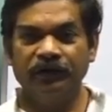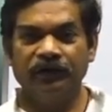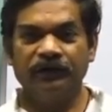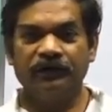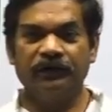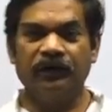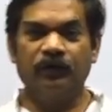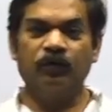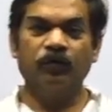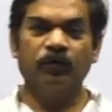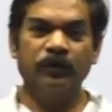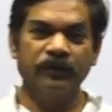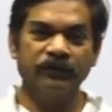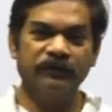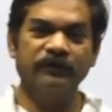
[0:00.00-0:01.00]
The
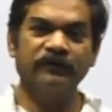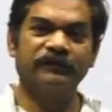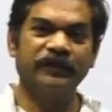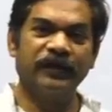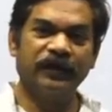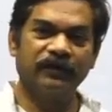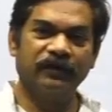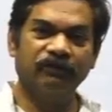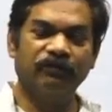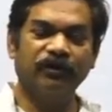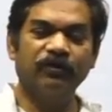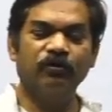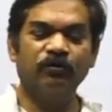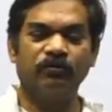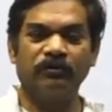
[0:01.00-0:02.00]
only thing is that
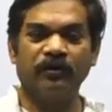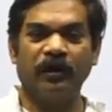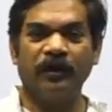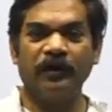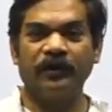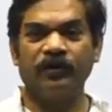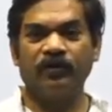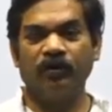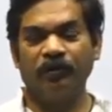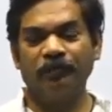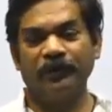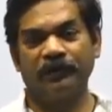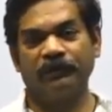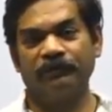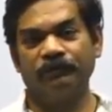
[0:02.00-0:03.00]
when you start a
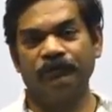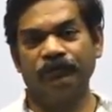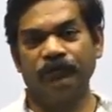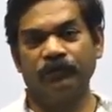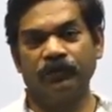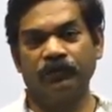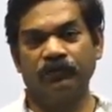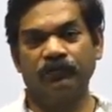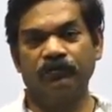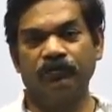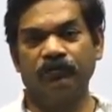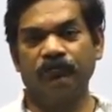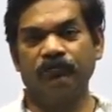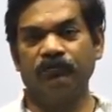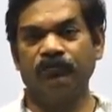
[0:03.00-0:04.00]
topic, you
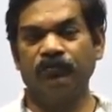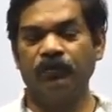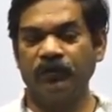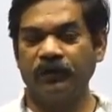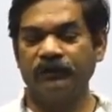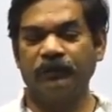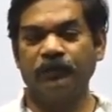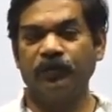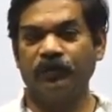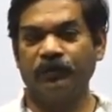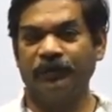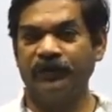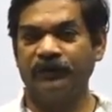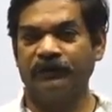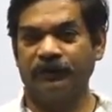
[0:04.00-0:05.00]
should focus upon the
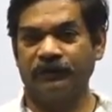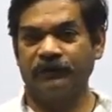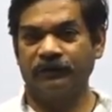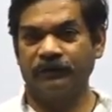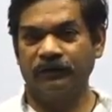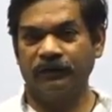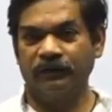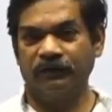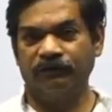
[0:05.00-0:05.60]
basics.